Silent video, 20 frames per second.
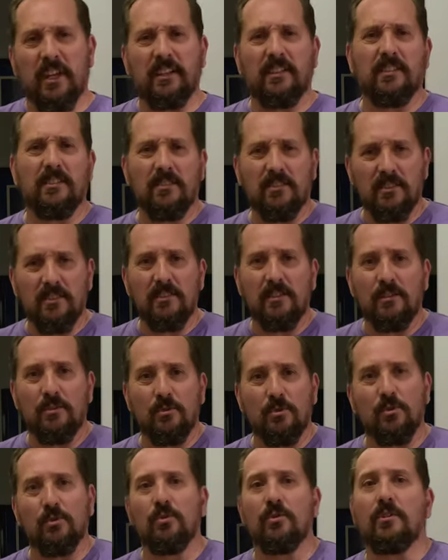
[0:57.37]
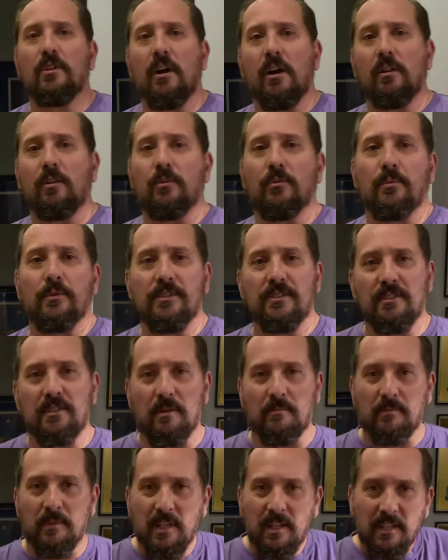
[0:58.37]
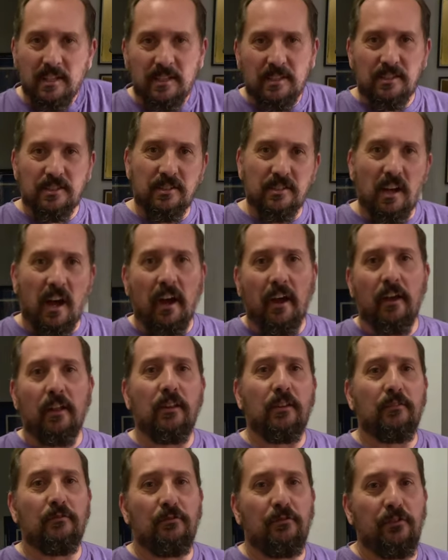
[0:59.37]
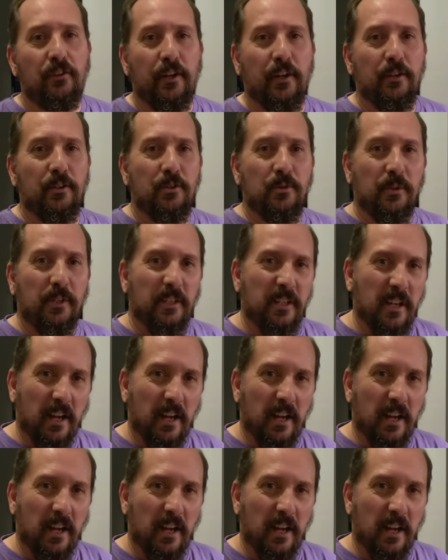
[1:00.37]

Like this is a cool color with some style and flair to it,